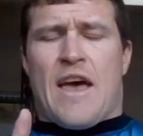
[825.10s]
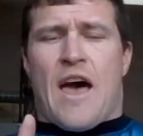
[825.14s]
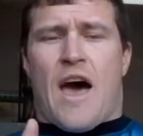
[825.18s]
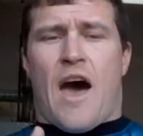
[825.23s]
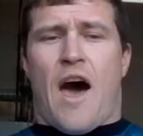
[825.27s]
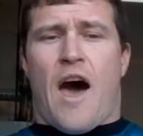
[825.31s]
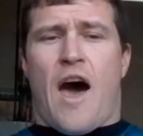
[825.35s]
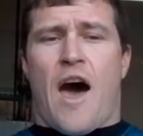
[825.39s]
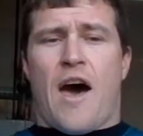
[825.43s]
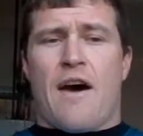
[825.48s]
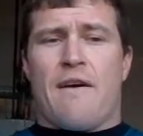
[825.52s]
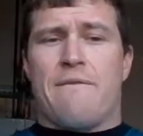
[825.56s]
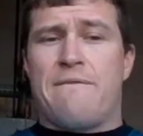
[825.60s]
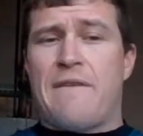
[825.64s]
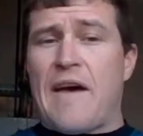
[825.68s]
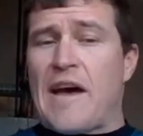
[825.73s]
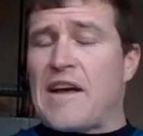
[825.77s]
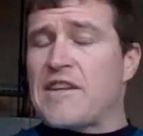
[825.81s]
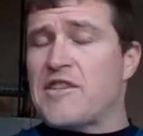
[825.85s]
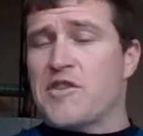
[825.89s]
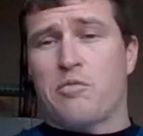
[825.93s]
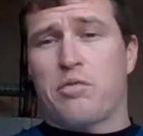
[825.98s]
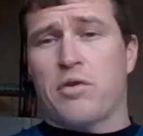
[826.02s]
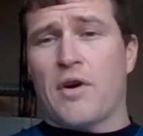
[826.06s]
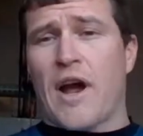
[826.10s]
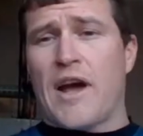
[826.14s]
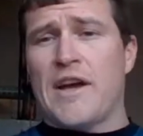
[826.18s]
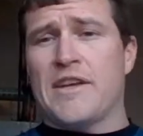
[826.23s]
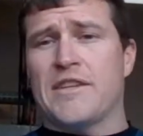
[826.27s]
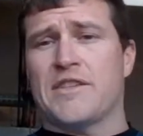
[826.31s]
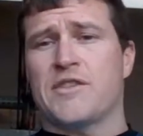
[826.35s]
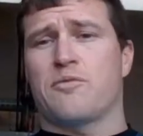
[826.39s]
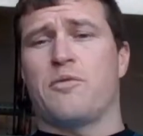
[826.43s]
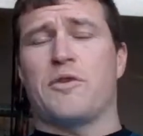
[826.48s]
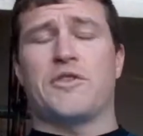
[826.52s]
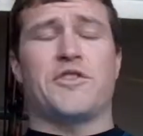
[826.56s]
vest
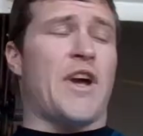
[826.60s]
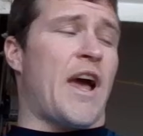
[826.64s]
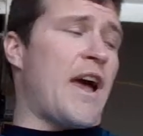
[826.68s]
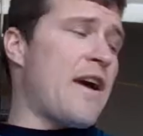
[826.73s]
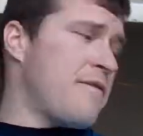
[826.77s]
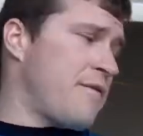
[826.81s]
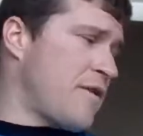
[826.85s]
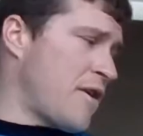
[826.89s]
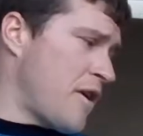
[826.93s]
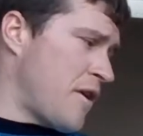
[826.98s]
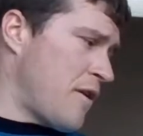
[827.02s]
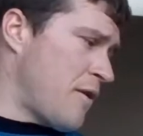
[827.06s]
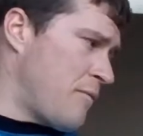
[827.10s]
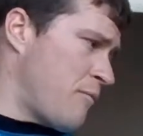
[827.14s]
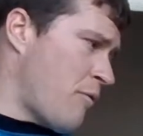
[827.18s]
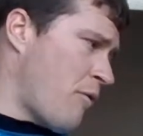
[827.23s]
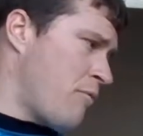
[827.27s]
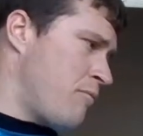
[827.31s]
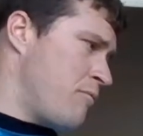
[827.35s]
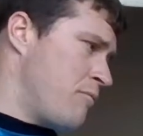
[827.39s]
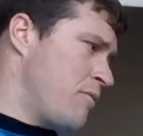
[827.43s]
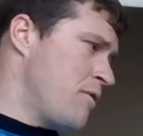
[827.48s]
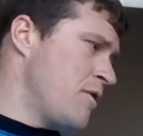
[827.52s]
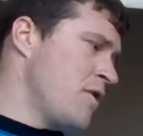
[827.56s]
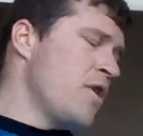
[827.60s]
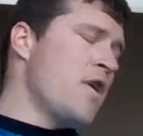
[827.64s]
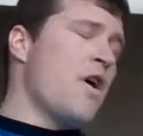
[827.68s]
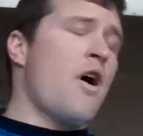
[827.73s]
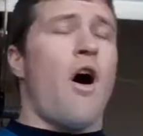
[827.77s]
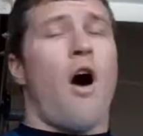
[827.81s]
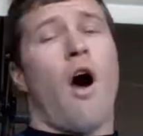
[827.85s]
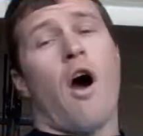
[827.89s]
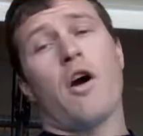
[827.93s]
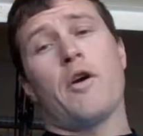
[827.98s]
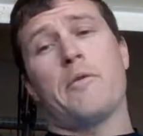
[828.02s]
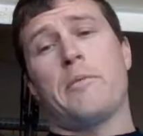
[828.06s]
press, which I have a
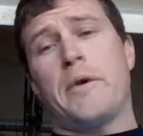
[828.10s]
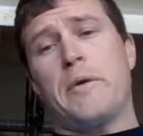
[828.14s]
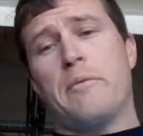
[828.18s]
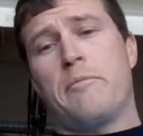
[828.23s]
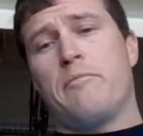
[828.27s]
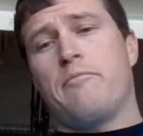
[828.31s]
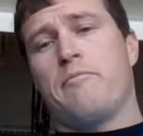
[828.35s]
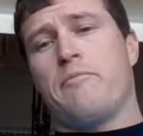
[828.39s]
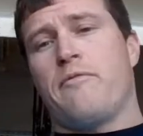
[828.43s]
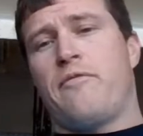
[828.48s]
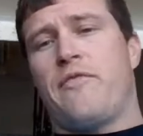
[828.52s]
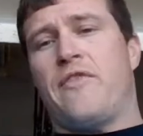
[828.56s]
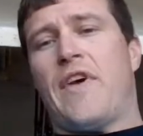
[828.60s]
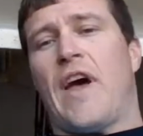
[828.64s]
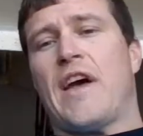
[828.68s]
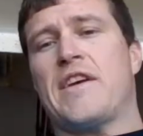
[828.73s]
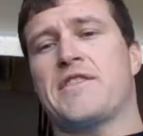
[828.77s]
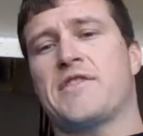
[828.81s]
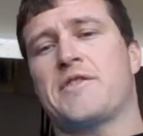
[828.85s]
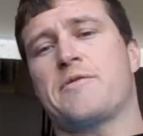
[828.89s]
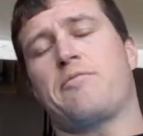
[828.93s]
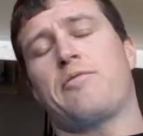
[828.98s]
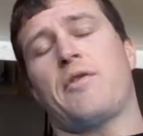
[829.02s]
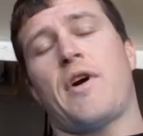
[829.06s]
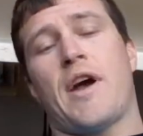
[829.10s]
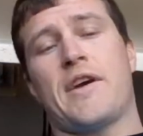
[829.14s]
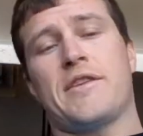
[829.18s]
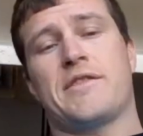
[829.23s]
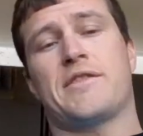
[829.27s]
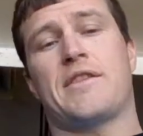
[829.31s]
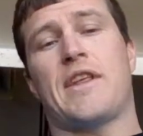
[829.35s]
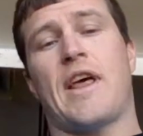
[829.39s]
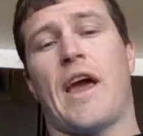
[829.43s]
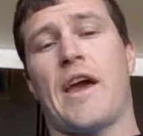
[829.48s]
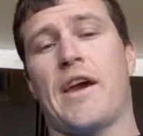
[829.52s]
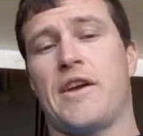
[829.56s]
army vest
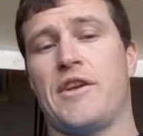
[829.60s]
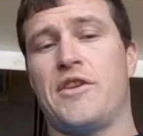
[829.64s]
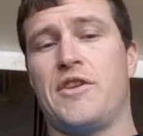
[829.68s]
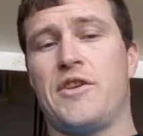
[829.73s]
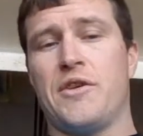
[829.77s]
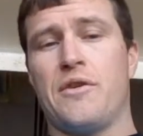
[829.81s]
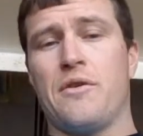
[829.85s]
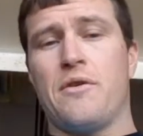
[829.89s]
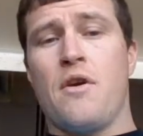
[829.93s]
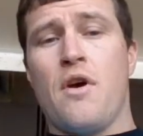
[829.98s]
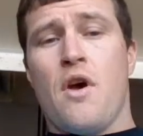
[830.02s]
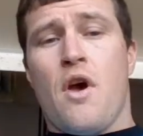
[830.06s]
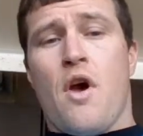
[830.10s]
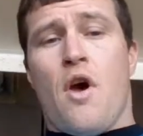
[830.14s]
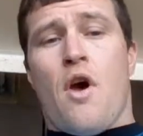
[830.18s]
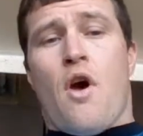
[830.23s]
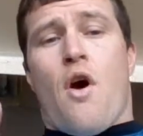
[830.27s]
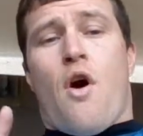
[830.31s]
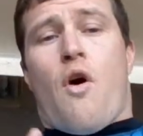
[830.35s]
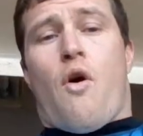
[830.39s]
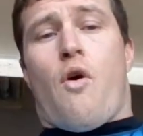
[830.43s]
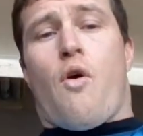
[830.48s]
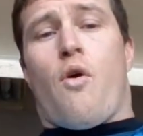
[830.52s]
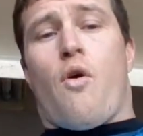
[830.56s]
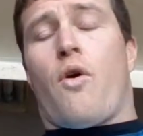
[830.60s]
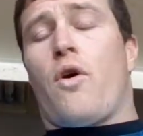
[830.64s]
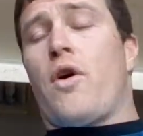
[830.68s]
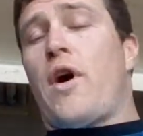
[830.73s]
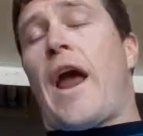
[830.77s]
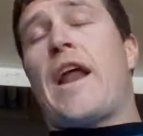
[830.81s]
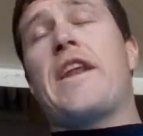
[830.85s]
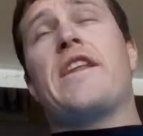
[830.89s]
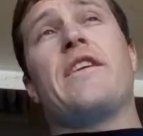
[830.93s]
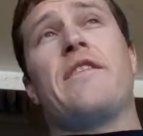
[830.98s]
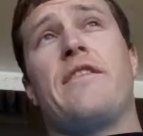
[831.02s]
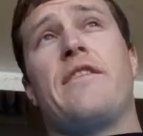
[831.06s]
press that I could do, or
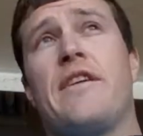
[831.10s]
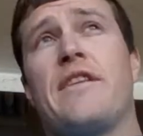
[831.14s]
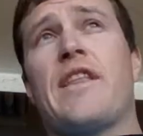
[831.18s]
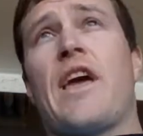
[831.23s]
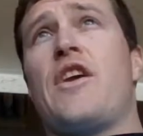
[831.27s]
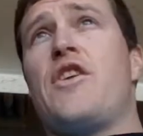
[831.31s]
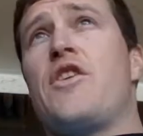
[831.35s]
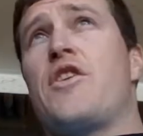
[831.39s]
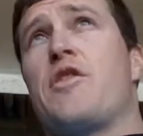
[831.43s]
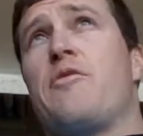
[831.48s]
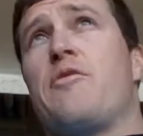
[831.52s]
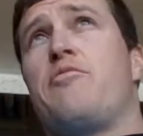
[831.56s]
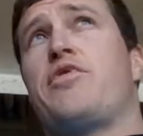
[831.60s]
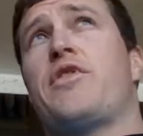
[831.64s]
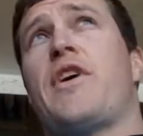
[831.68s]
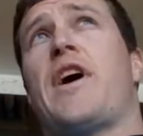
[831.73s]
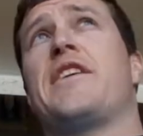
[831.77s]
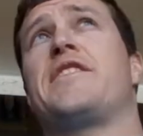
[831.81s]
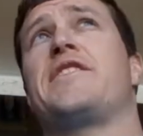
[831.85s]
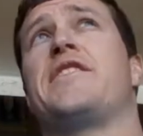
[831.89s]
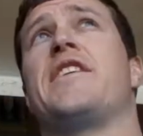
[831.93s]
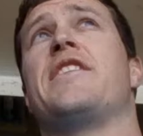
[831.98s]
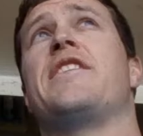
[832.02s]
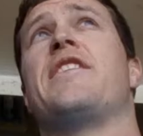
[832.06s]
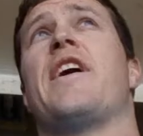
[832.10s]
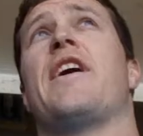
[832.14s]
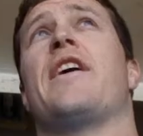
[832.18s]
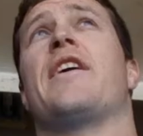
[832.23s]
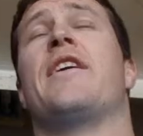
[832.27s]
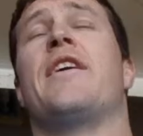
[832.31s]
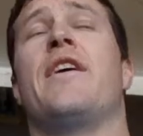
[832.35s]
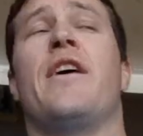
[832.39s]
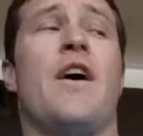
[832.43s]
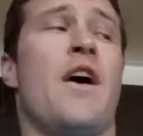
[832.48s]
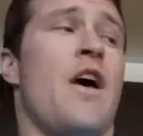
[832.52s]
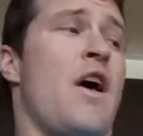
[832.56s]
anything that you can press in there.